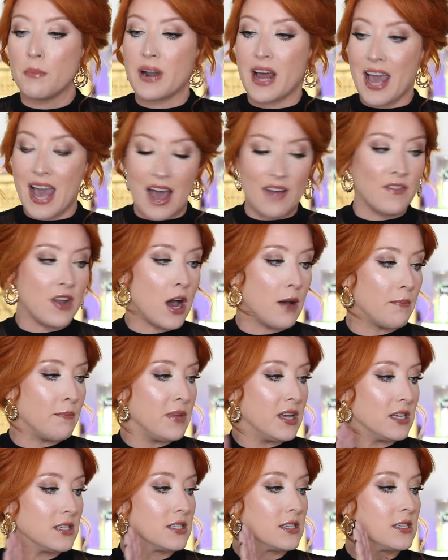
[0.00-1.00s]
But I have not
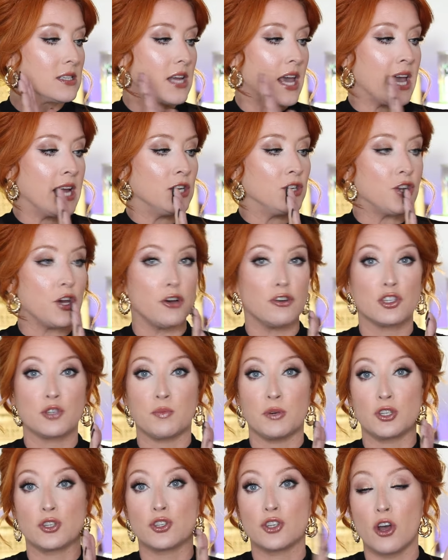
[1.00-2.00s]
missed a dose,
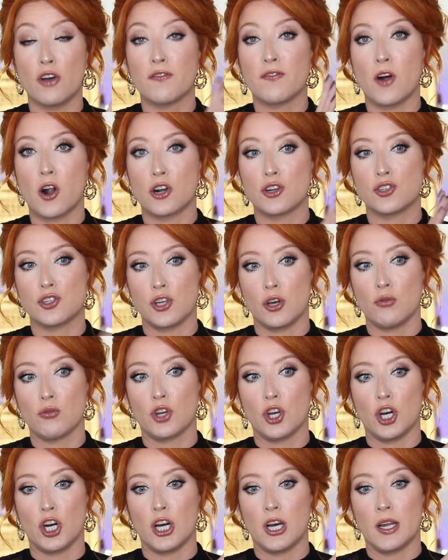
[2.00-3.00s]
but so far so
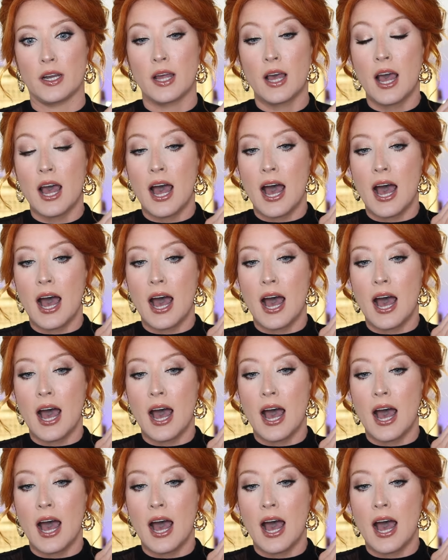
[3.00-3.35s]
good.